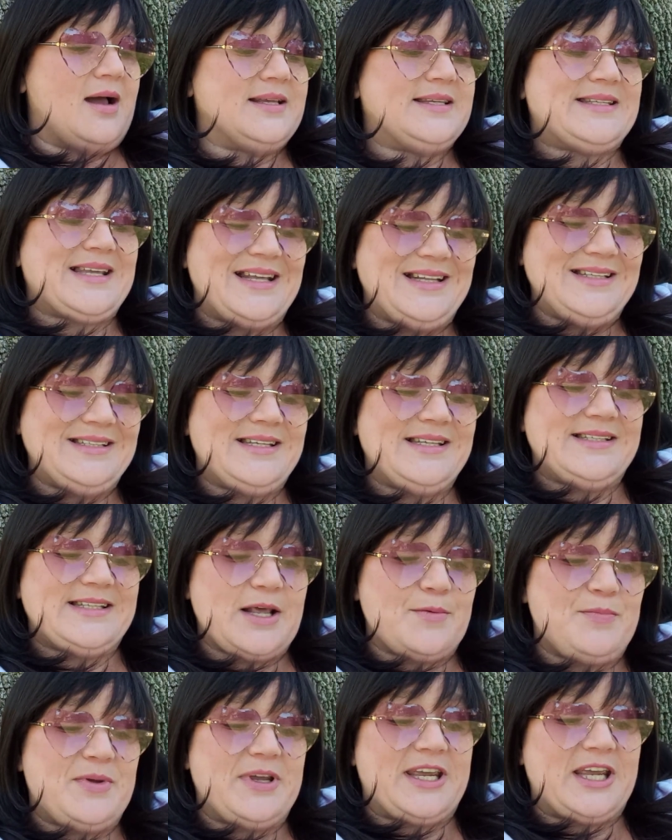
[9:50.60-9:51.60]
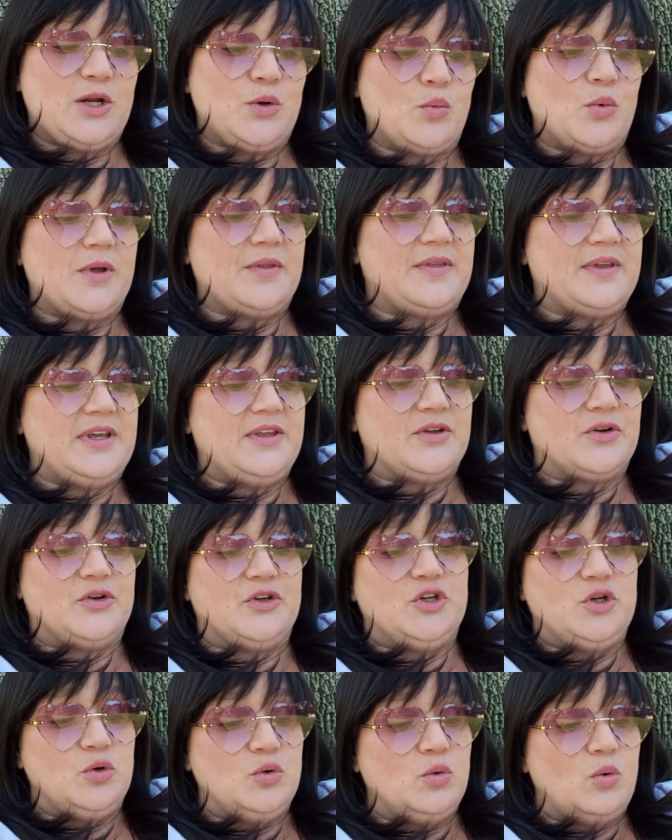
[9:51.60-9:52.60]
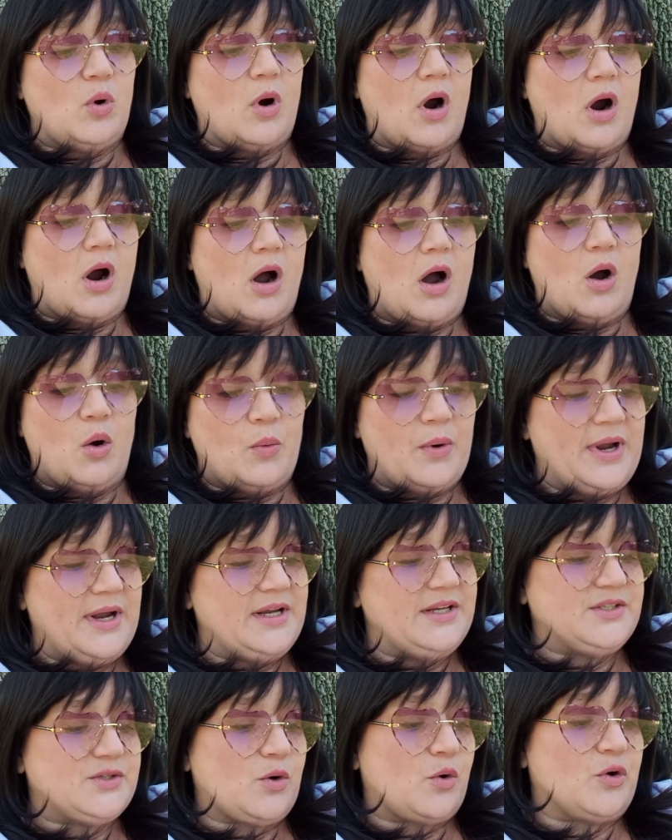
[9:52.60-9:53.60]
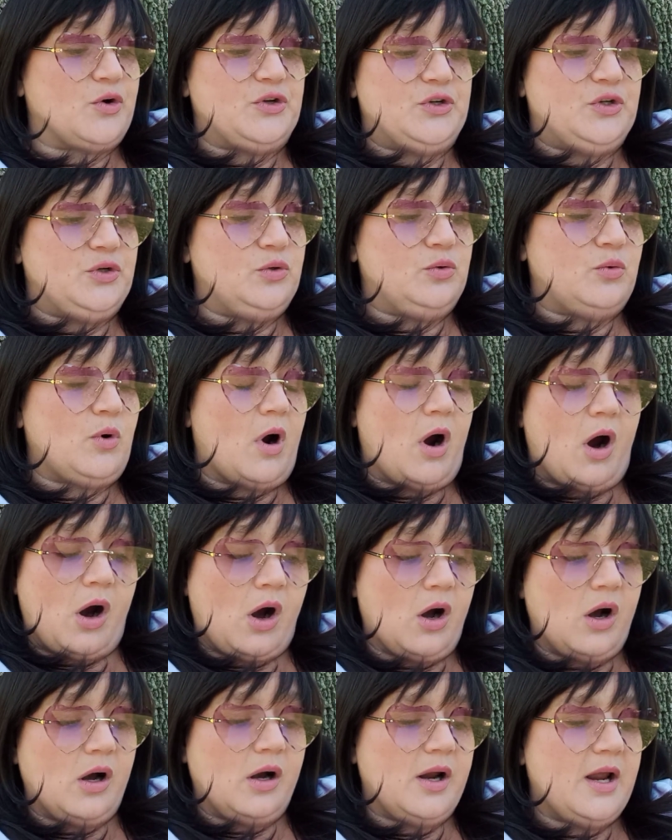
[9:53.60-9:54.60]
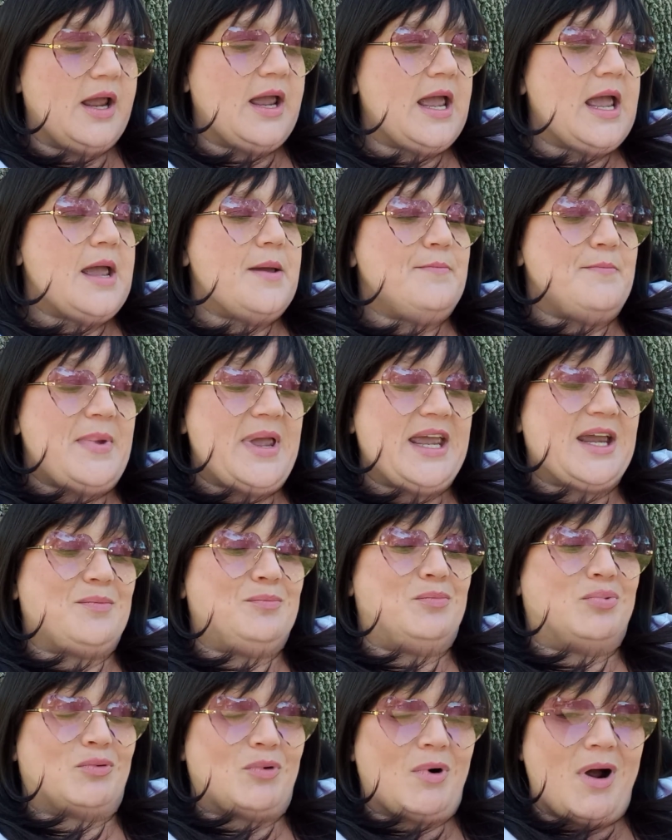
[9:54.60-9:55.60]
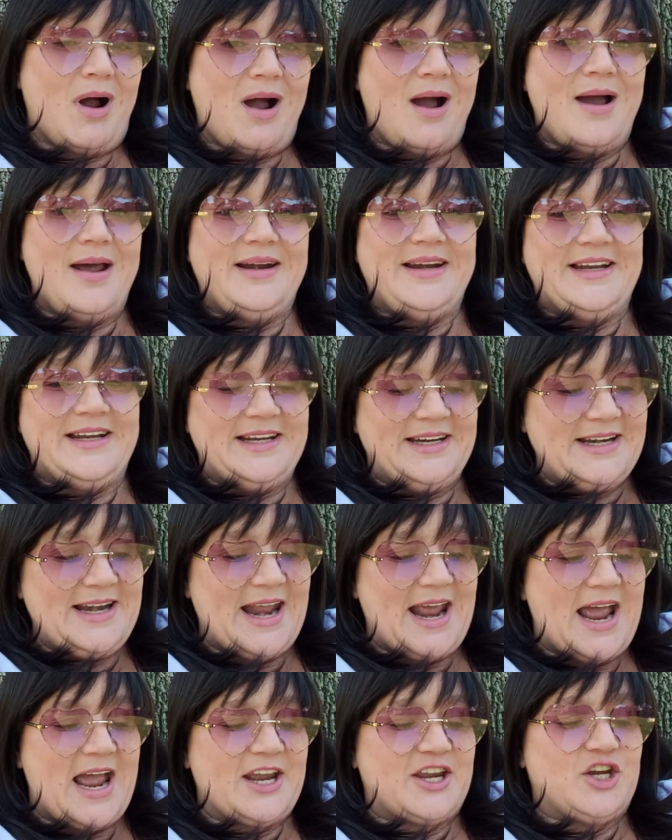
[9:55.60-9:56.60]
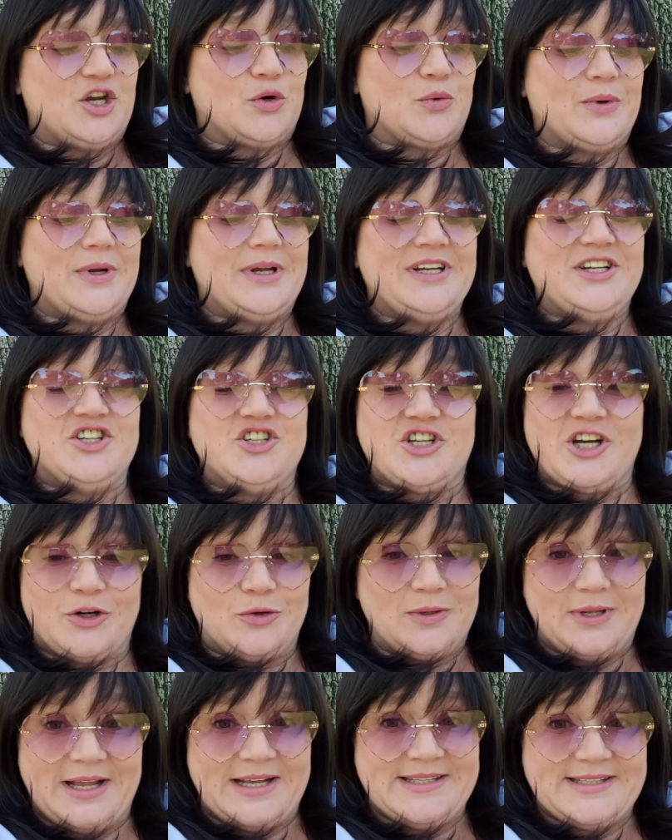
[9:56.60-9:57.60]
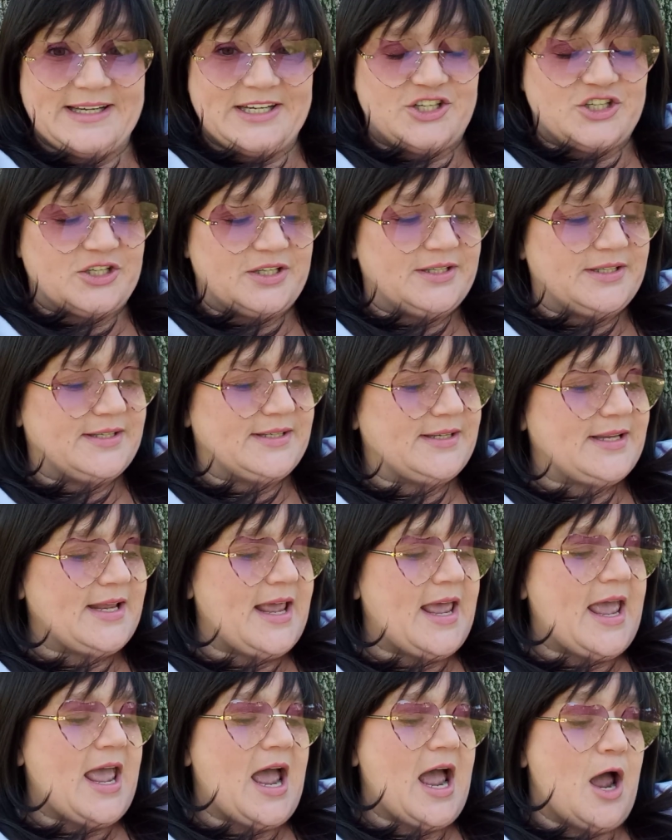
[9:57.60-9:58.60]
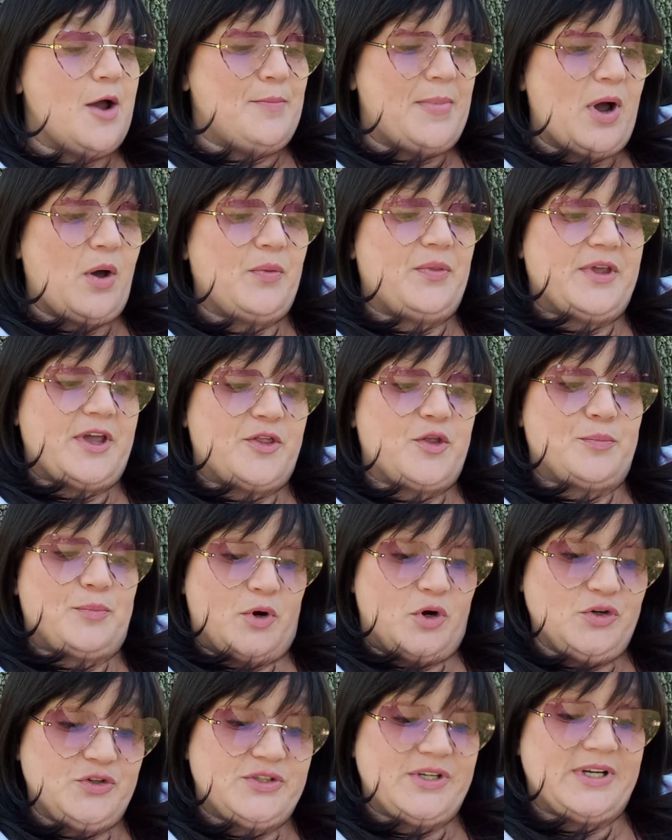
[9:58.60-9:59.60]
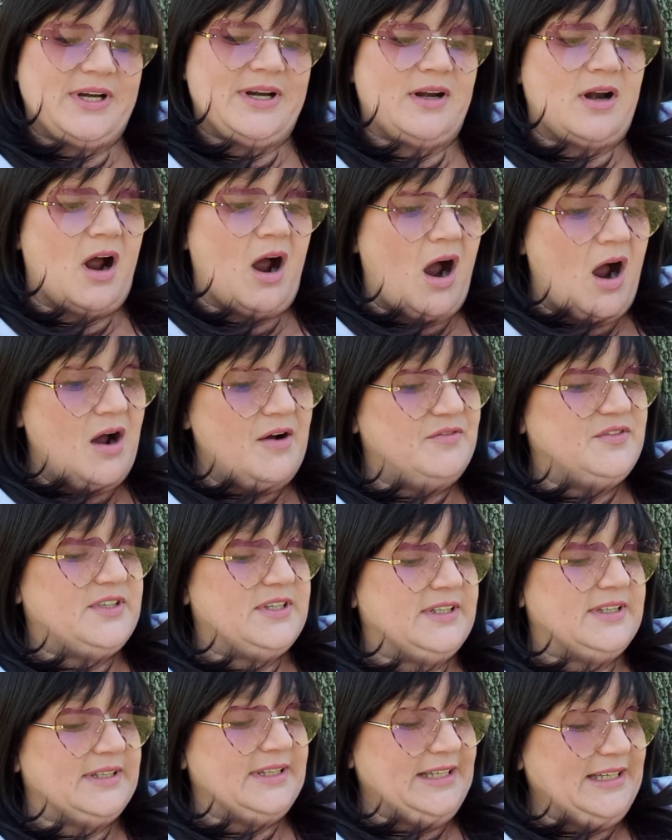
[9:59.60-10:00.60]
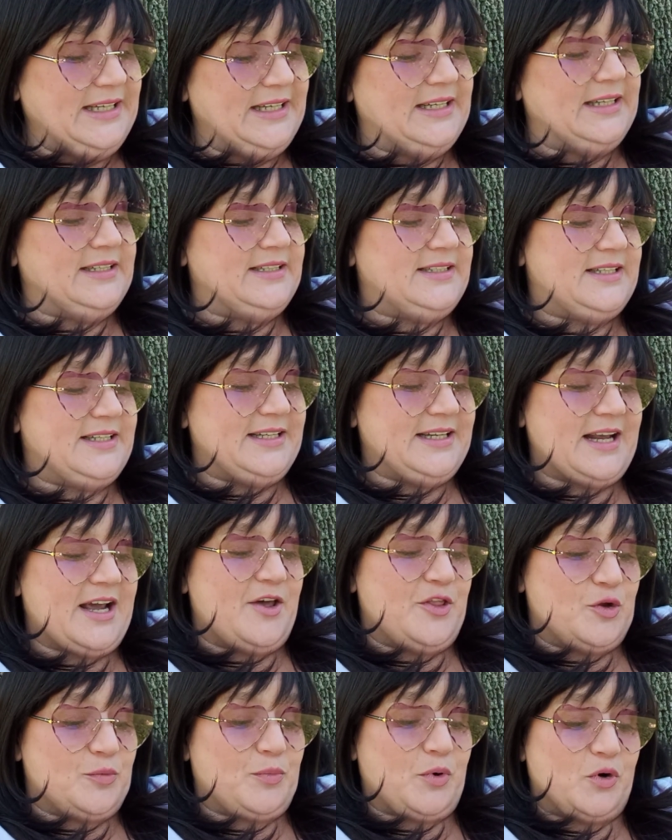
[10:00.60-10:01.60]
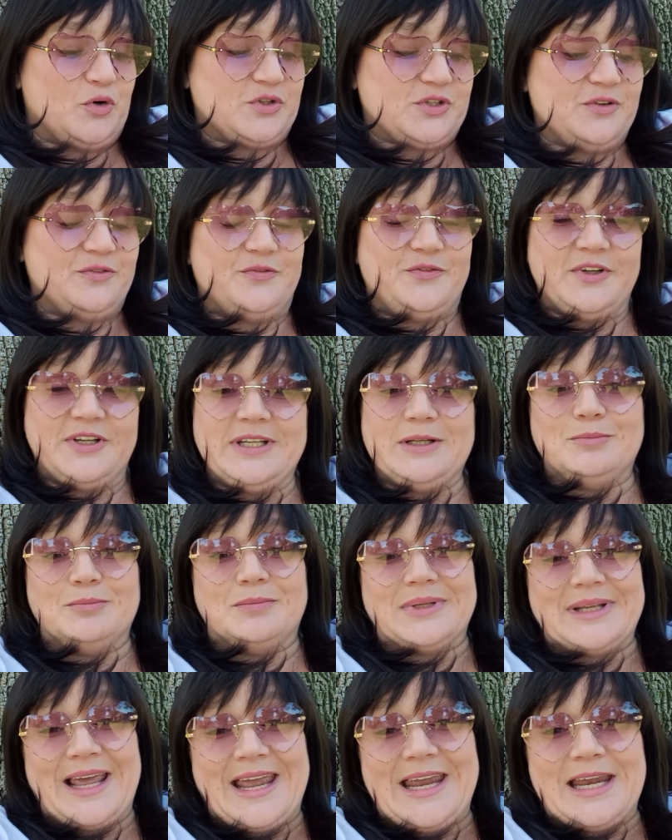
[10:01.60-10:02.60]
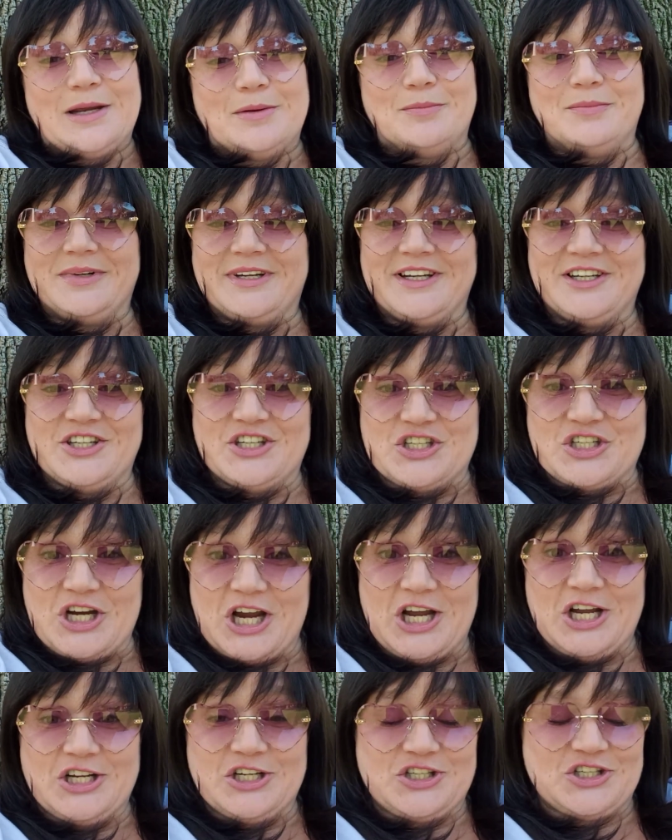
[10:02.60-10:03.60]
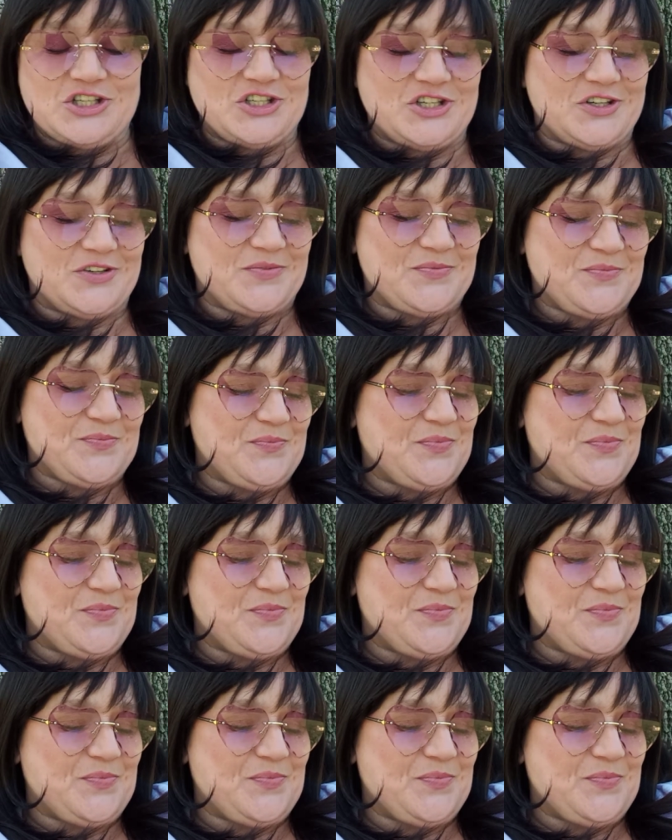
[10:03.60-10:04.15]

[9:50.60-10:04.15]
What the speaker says: Sentences that begin with either you always or you are make broad, inaccurate generalizations about the other person and often lead to the other person feeling blamed and judged.